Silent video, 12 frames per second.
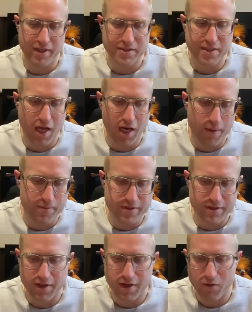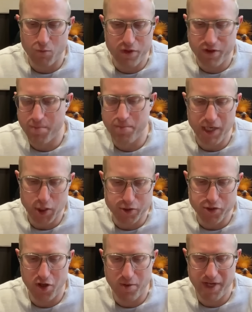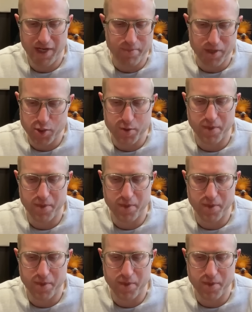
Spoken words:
startups with complete autonomy and a bunch of